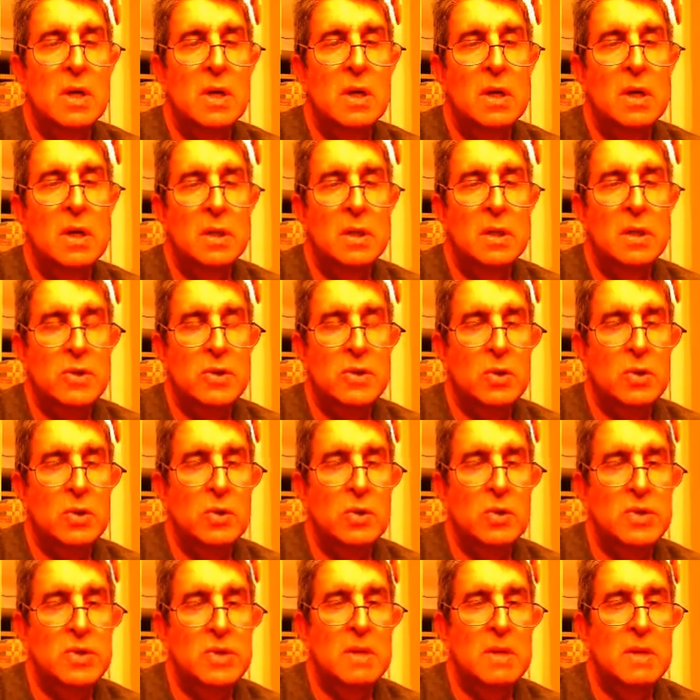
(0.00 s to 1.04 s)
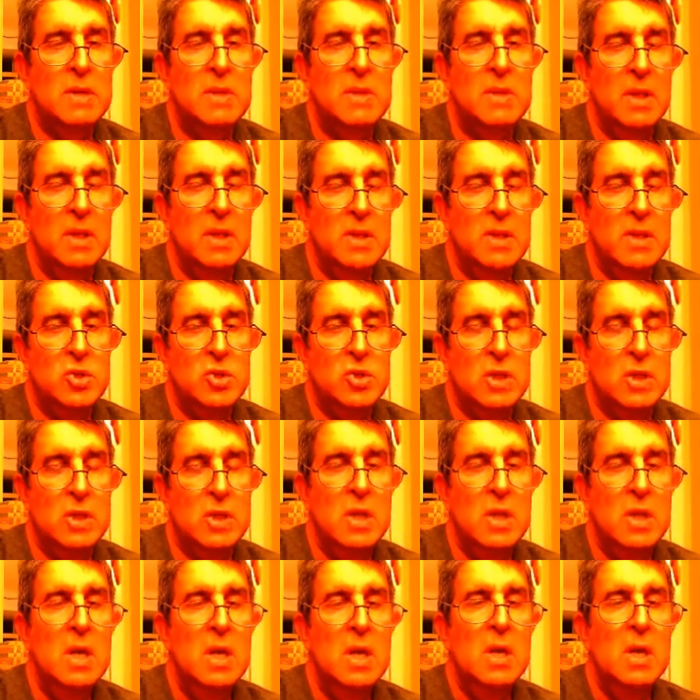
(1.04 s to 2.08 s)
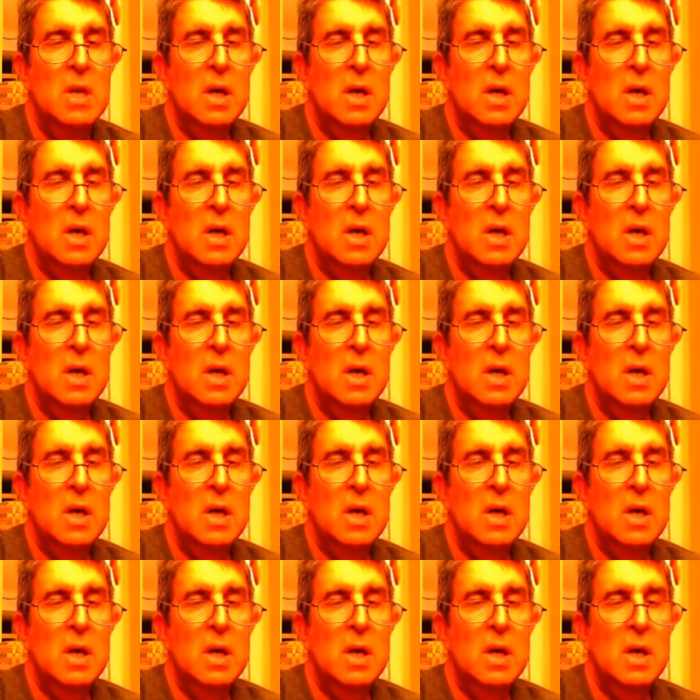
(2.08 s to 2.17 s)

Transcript: electrical stimulation